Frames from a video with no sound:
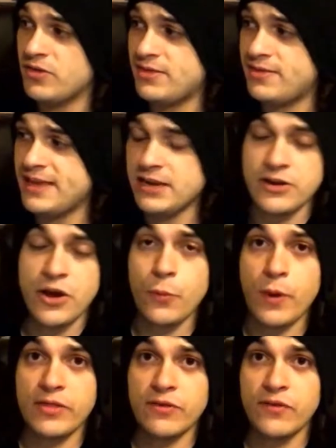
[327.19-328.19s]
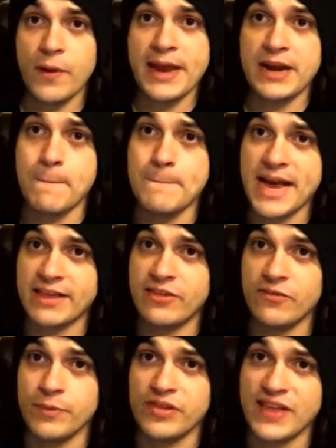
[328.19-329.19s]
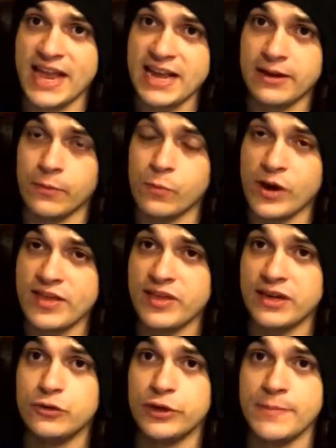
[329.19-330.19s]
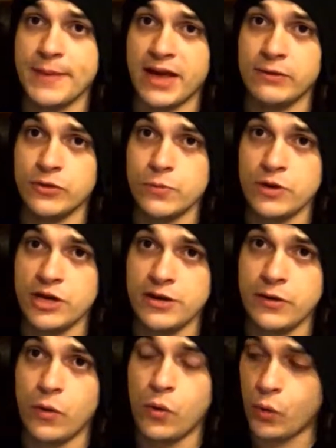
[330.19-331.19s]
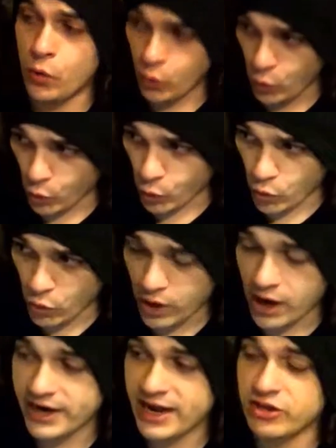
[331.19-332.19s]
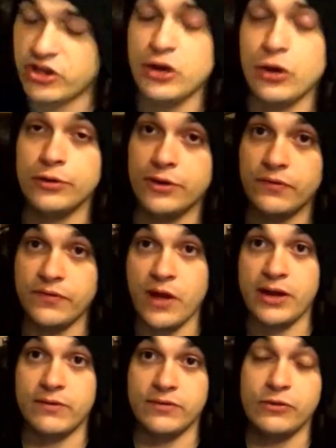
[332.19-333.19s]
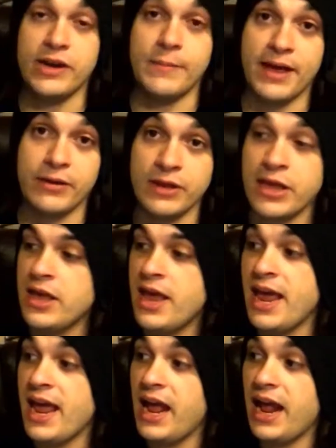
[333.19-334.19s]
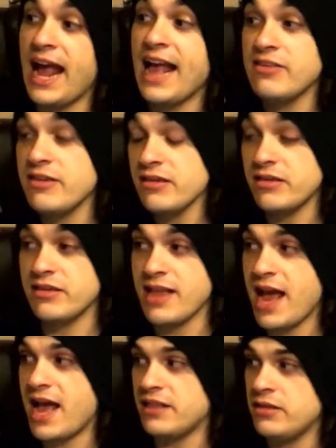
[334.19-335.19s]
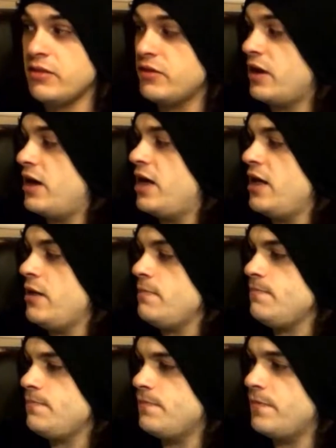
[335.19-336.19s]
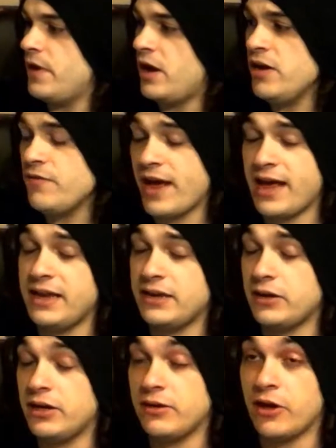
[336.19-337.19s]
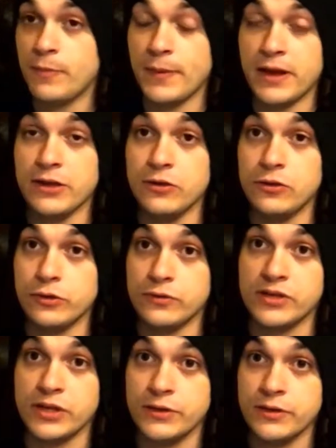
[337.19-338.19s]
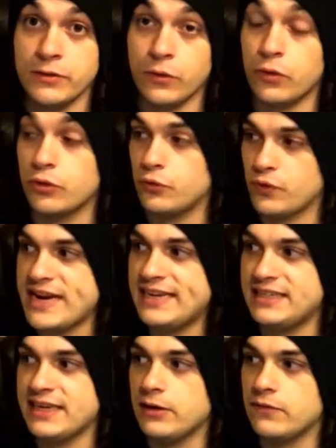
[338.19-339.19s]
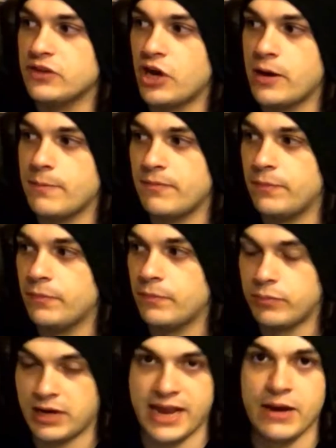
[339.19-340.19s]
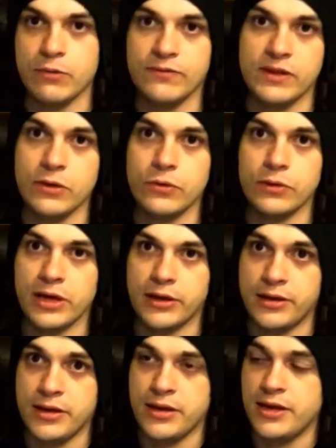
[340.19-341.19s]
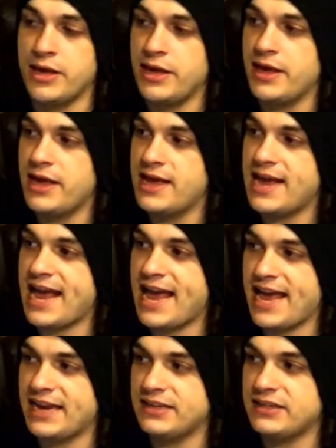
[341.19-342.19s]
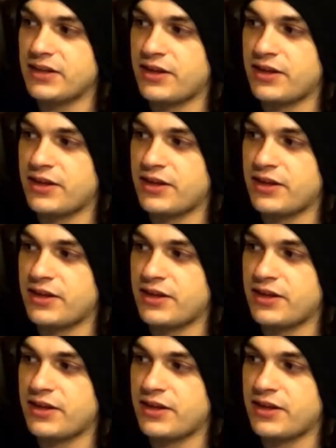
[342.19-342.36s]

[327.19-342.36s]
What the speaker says: didn't know whether if I made a massive mistake on wasting £20 on one, or I'd actually got a good find for £20. As it stands, I spent a good or great deal of time playing with the Ouya, and